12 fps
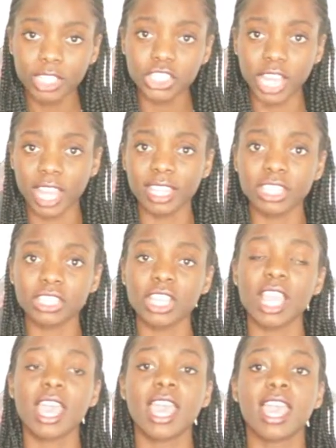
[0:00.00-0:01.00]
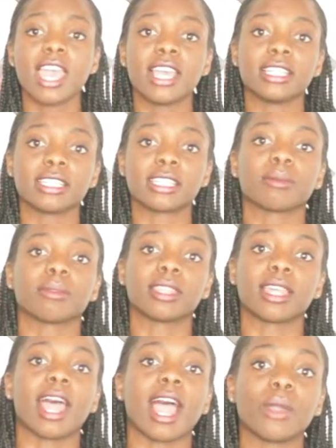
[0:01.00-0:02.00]
challenge, and something
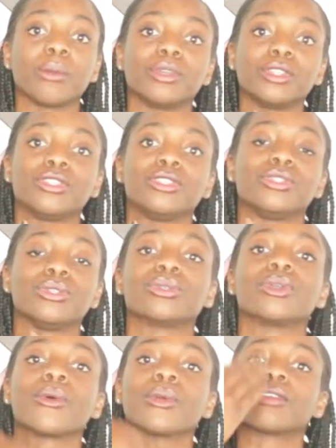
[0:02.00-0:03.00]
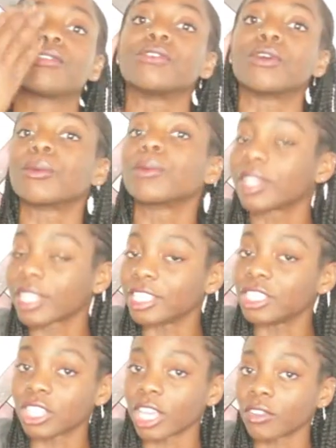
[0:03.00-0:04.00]
that I would do going forward
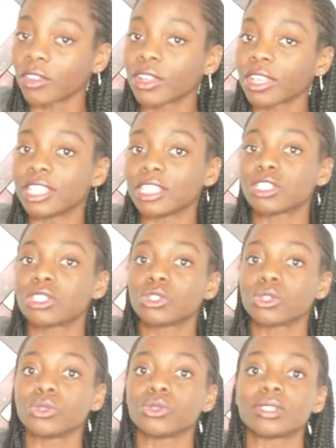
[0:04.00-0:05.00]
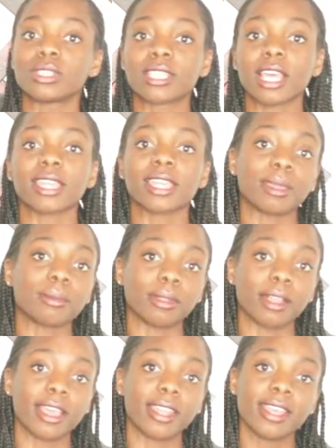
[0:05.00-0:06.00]
in general, is to set a game
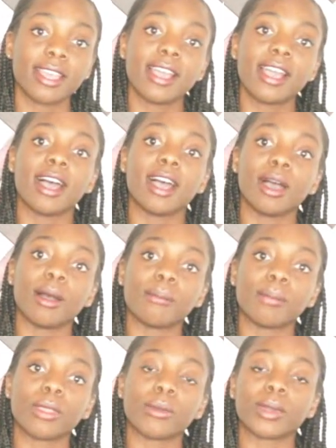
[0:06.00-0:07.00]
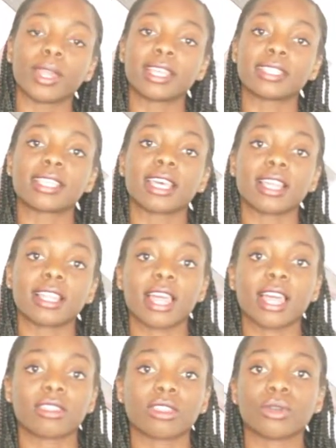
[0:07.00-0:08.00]
plan. Um, when I set a
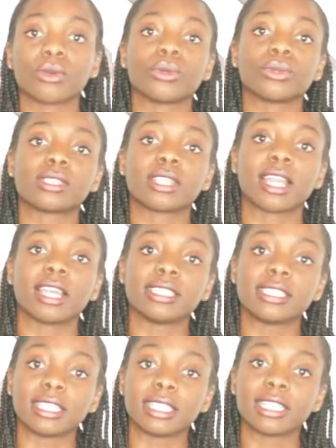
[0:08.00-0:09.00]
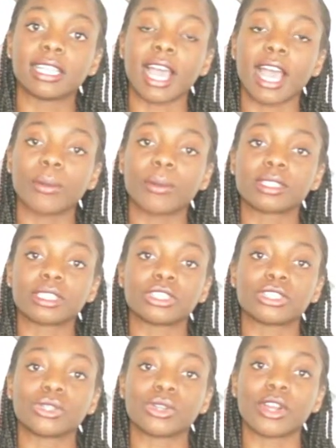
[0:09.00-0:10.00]
lot of the goals that I did, I
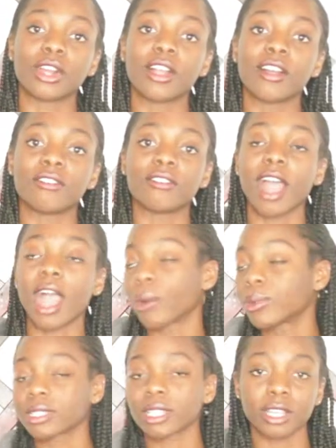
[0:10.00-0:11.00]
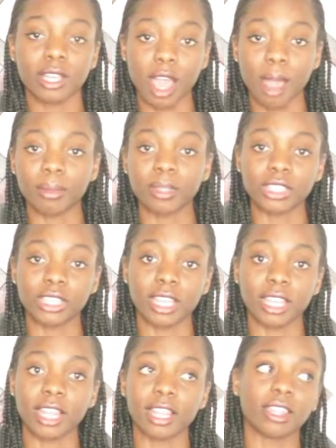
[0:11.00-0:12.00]
wasn't sure of how I was going to accomplish
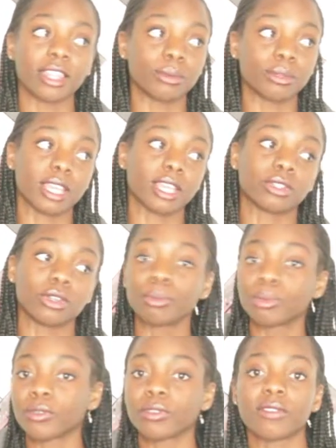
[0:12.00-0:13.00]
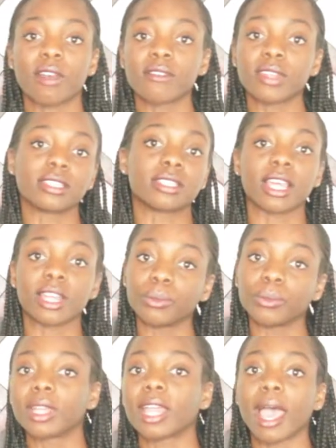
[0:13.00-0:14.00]
it. There was like no proof of evidence that
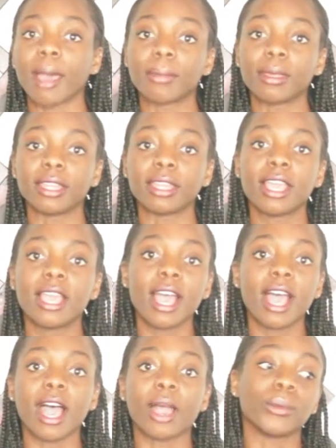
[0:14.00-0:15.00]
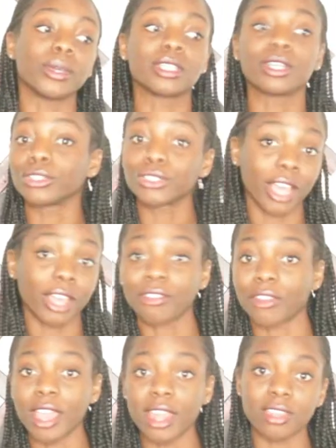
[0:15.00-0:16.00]
it would happen. I wasn't on track
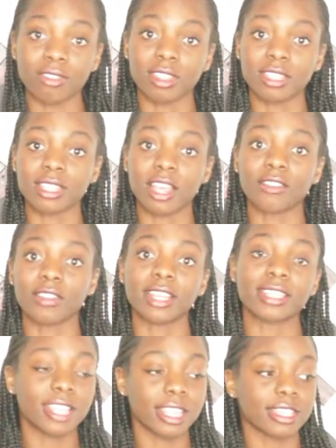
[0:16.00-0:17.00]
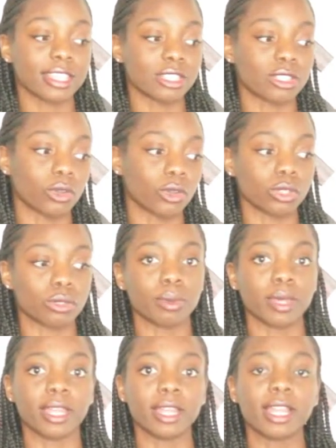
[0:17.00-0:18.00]
for any of this stuff, and I set these goals,
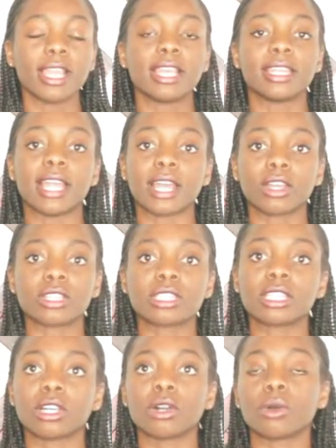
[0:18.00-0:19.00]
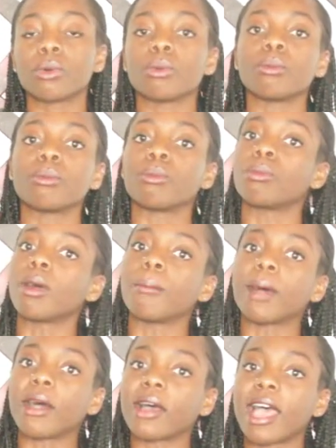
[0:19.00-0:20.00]
but not until
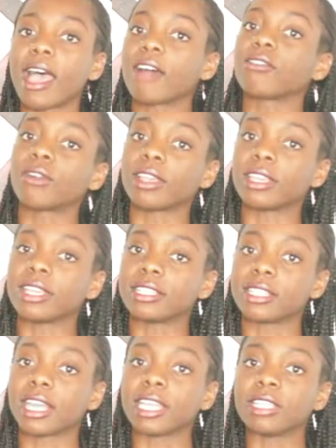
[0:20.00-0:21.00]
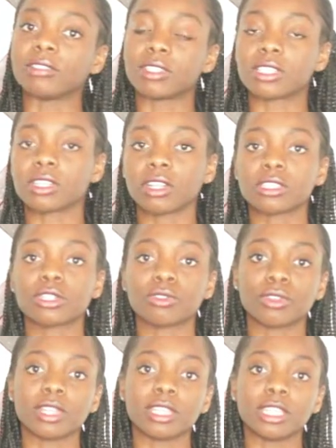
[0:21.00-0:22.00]
about halfway in did I even start to
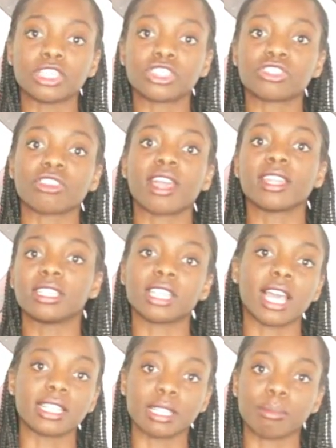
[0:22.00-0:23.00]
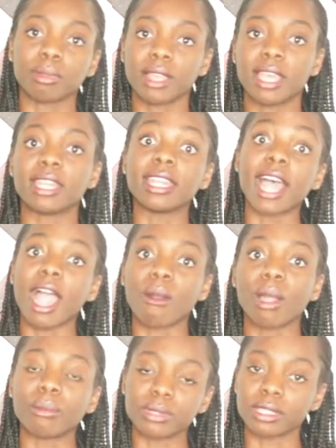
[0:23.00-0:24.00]
really strategize a plan and how
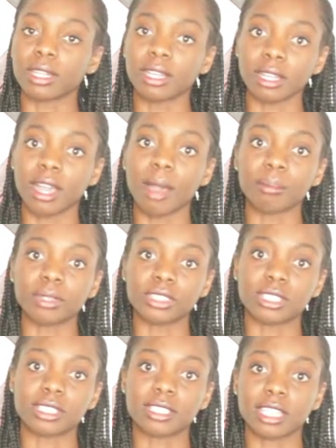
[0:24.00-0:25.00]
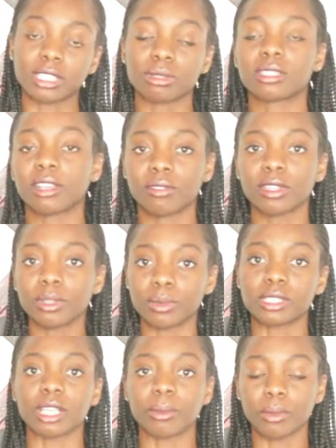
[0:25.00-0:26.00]
I was going to accomplish these things, which I really
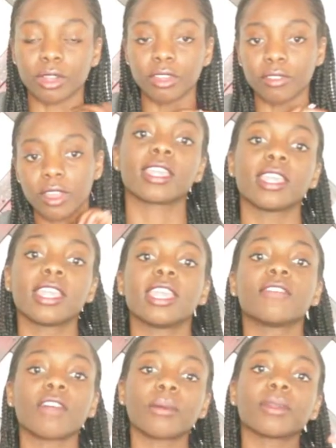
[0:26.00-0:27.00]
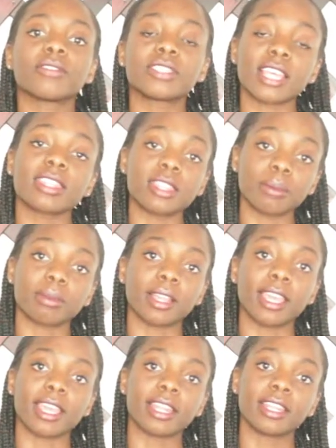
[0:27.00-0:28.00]
wish I would have. If I would have set the
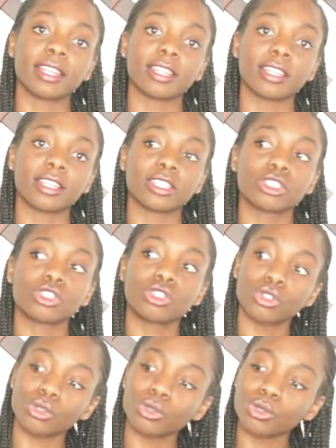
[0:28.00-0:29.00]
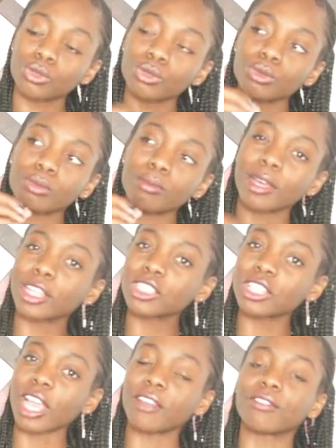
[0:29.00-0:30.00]
plan too
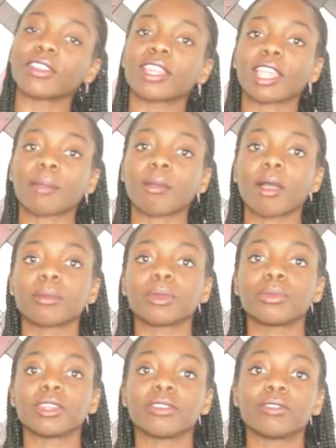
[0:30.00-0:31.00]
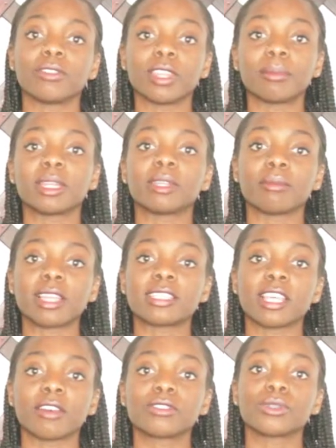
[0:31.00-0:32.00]
much, I feel like I probably would have limited
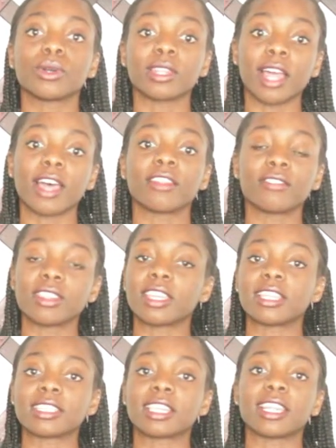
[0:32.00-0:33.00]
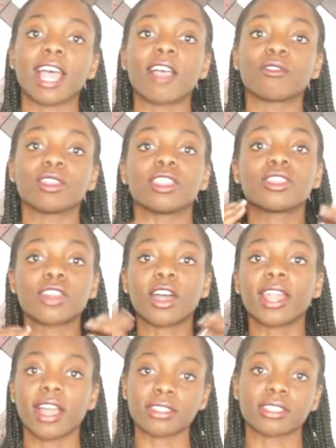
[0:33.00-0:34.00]
myself to a lot of things and not really
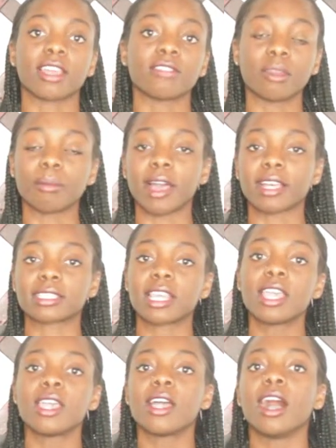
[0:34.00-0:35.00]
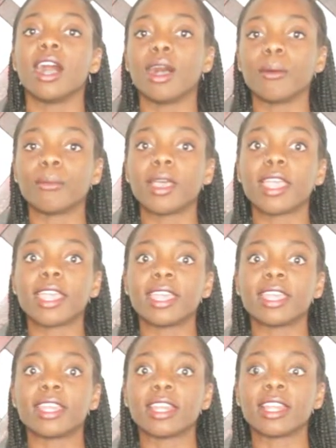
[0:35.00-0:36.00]
thought outside of the box, um,
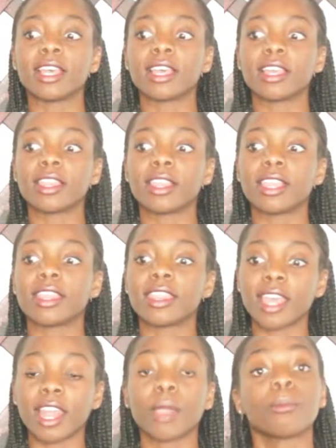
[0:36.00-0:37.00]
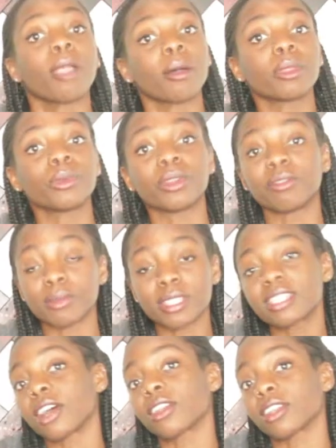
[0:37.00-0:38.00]
and in that I probably would have
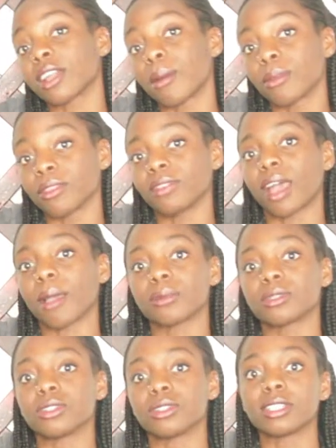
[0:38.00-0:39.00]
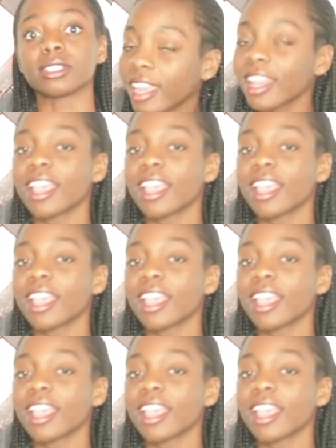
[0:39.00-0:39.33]
missed out on a couple of opportunities.